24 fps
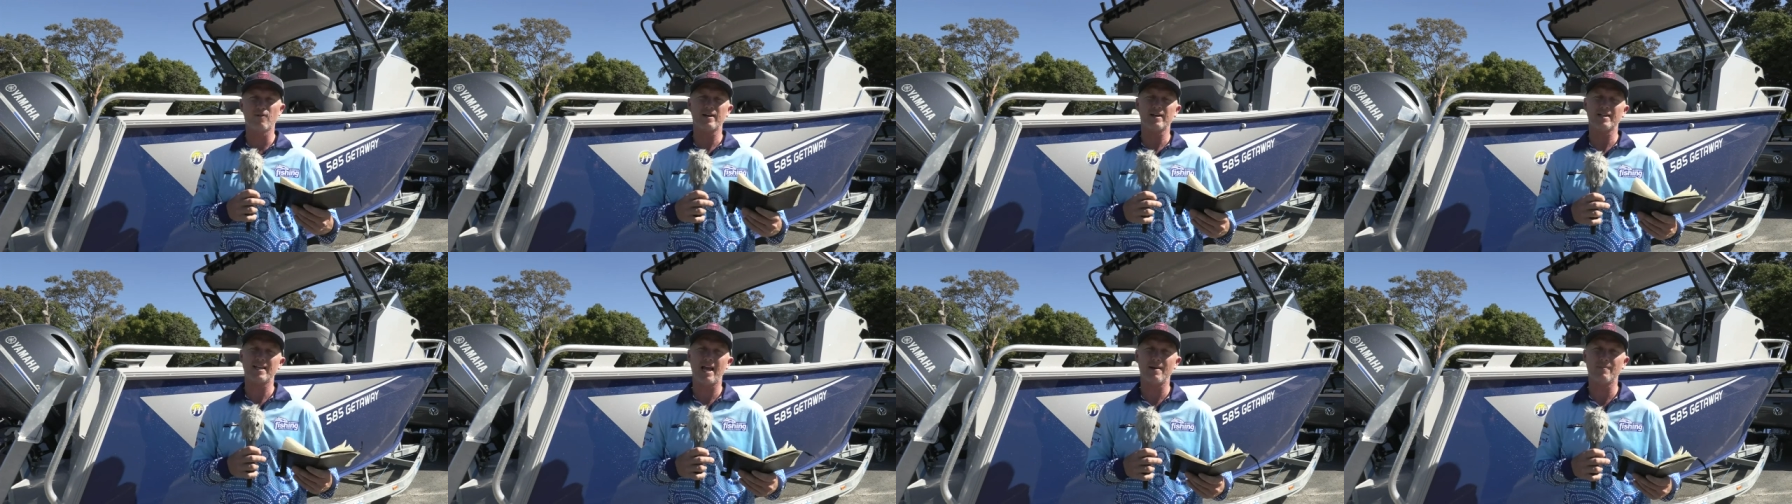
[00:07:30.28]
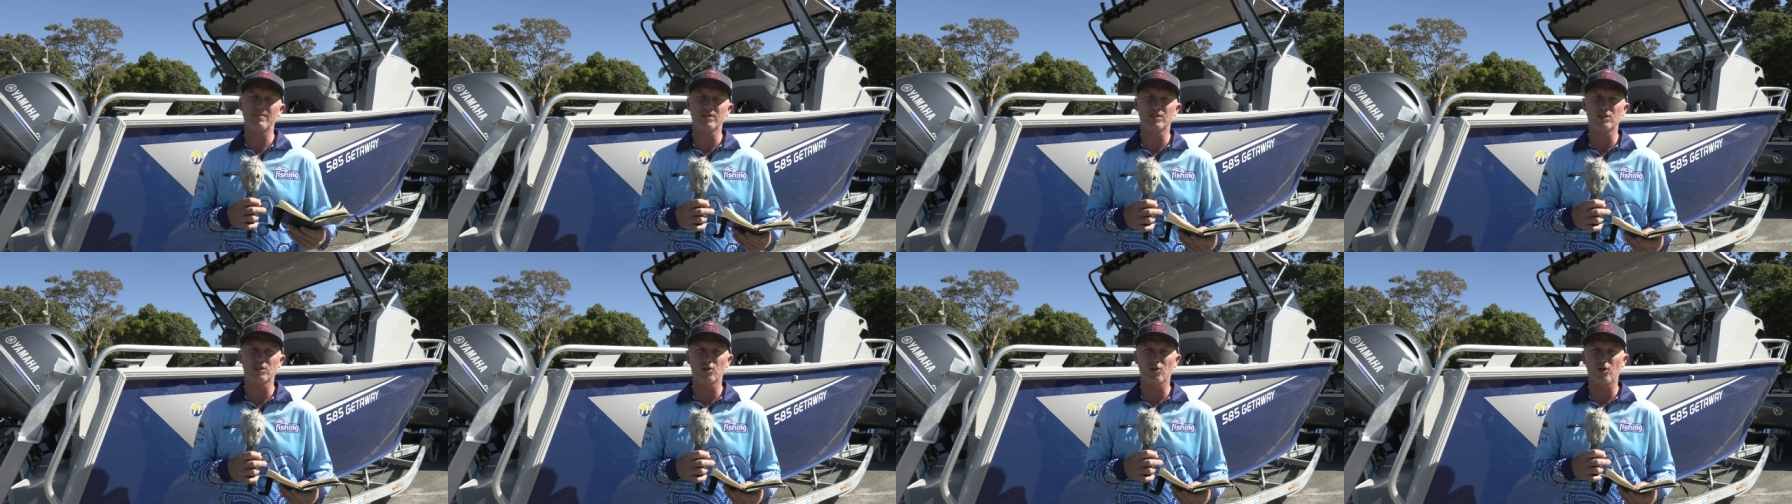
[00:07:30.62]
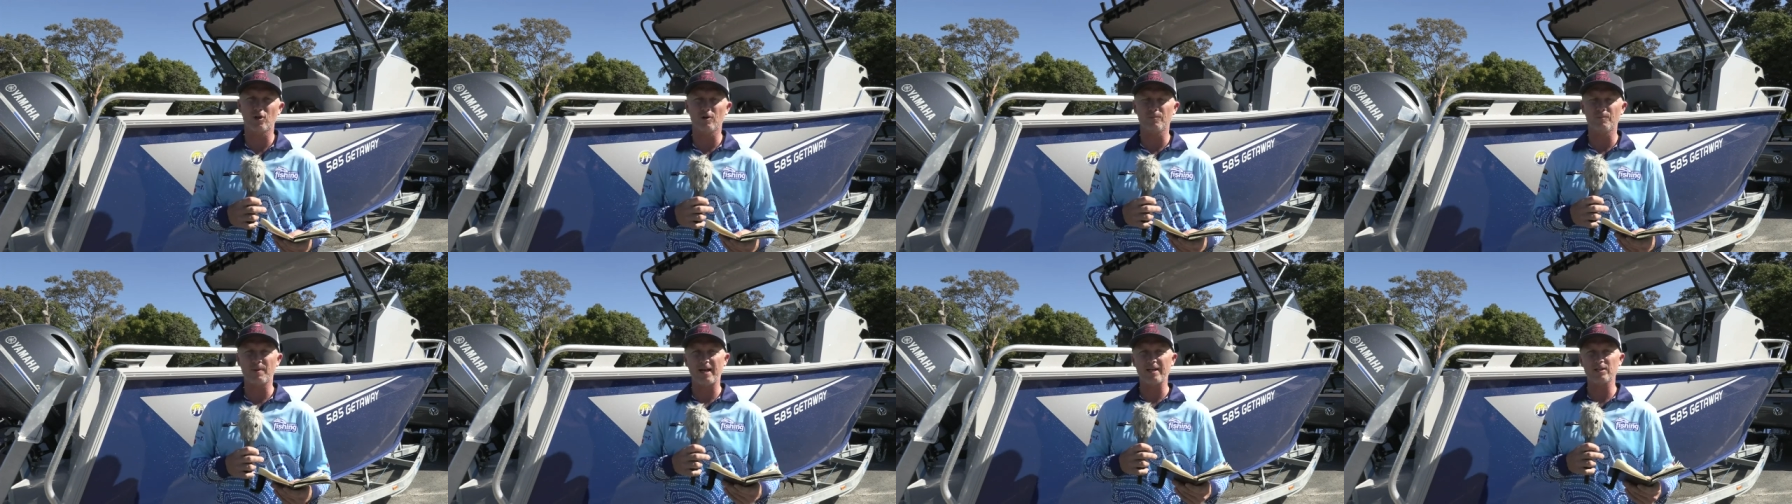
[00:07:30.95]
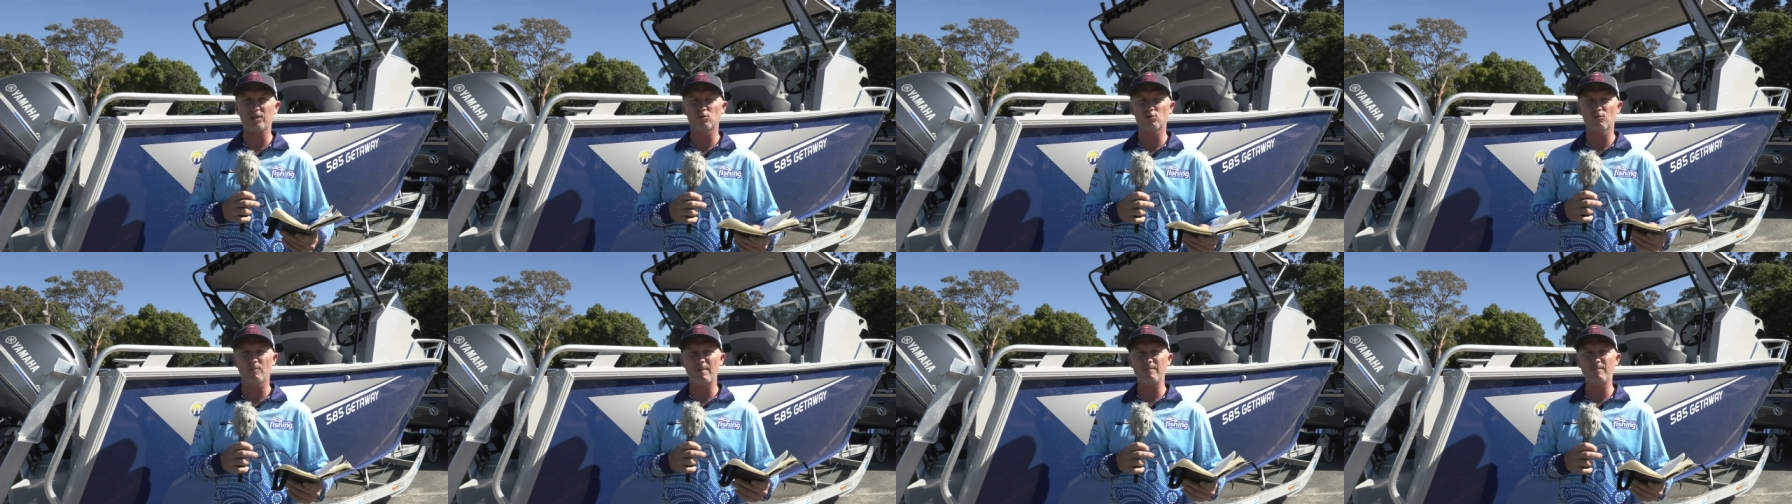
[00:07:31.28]
cabin style
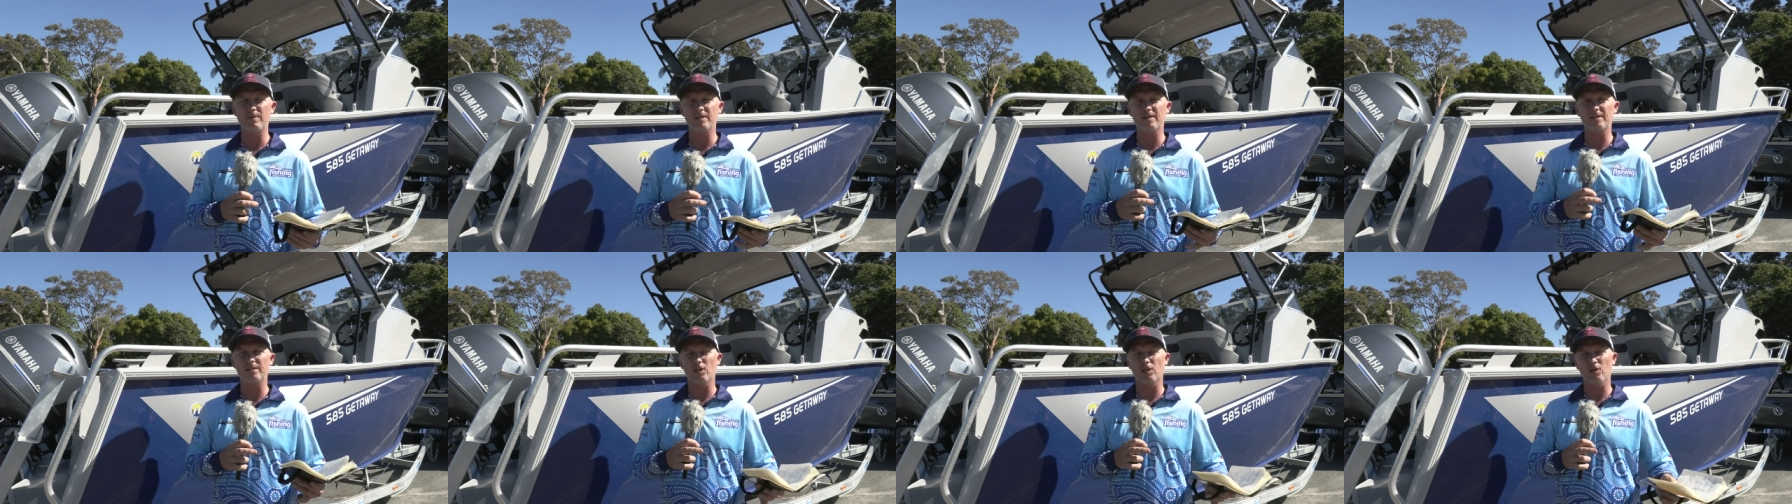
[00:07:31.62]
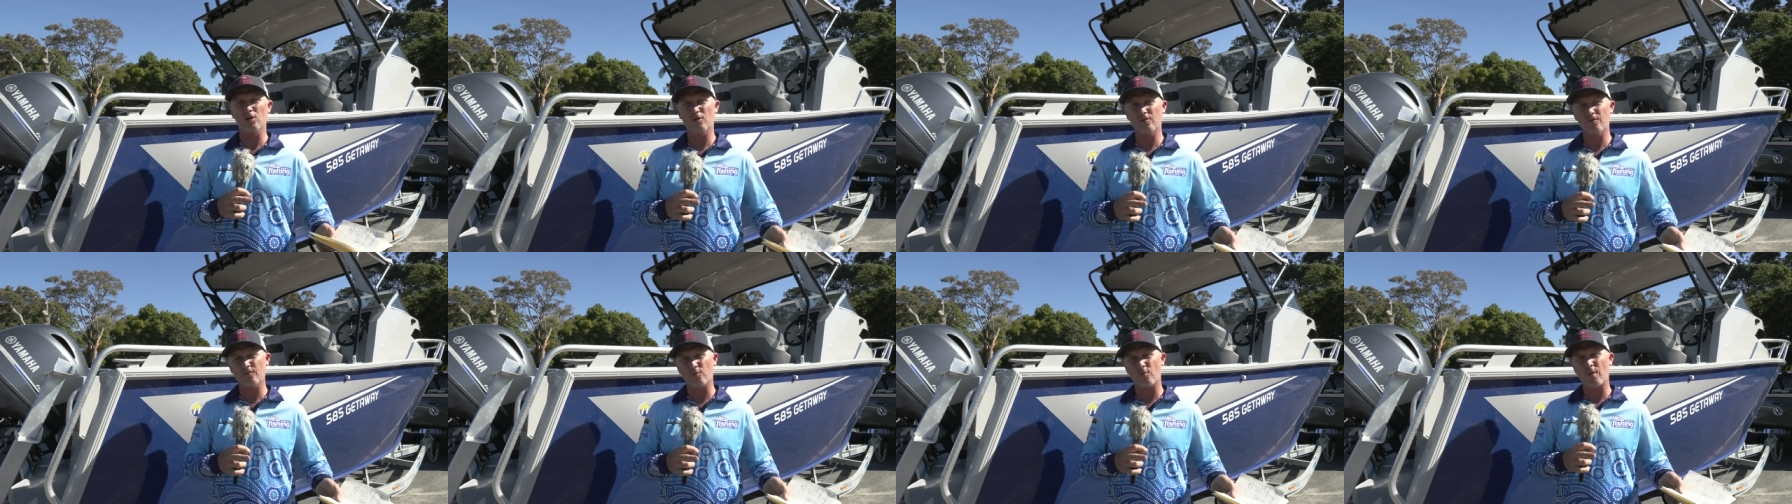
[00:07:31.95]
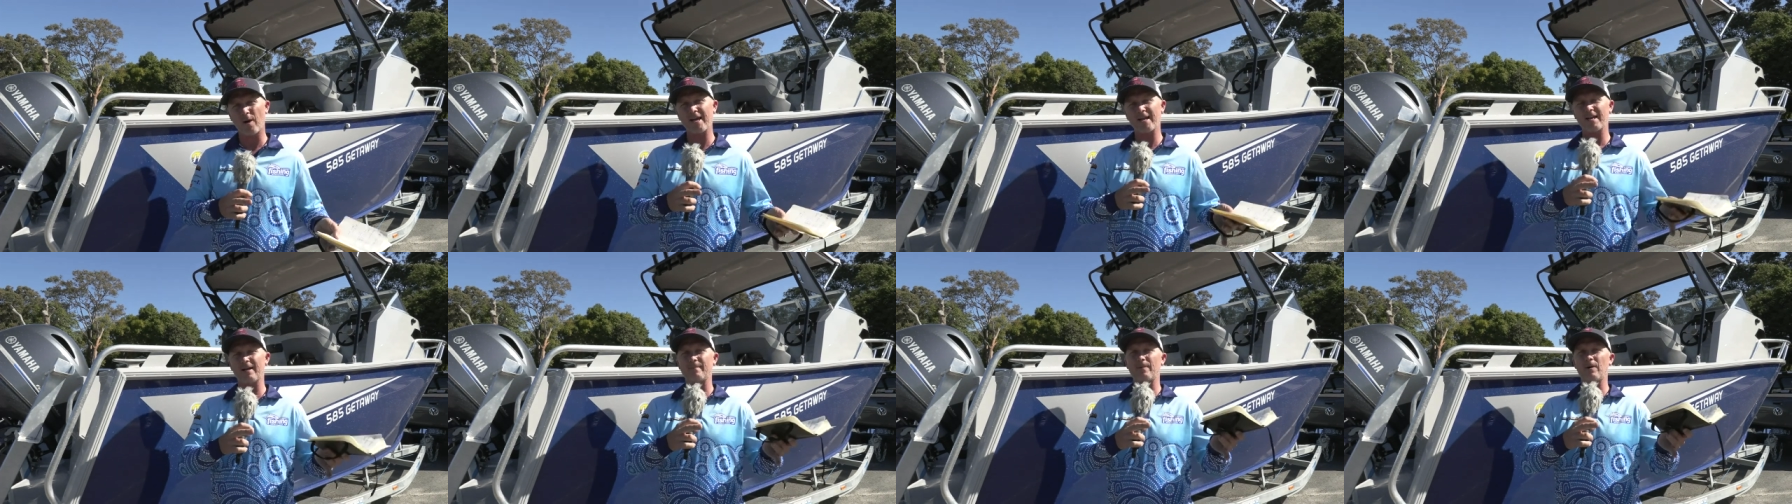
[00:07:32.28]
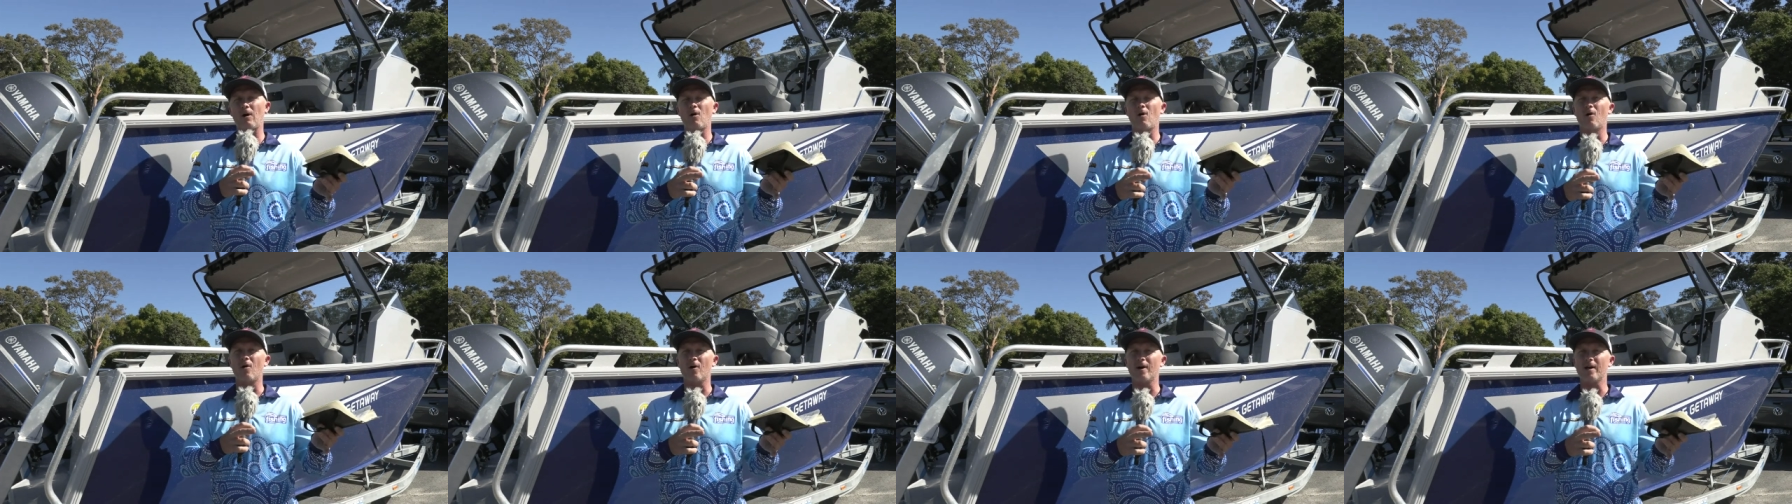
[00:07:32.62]
boats. Remember, there's a lot of weight up
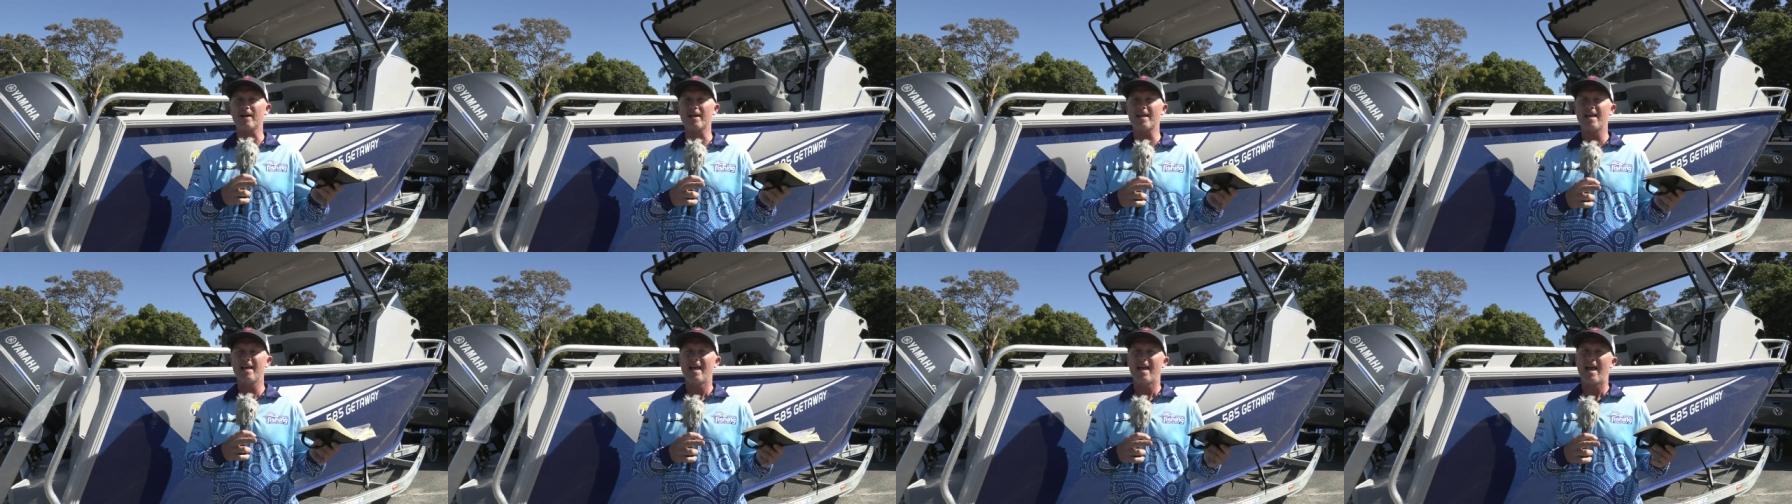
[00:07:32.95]
high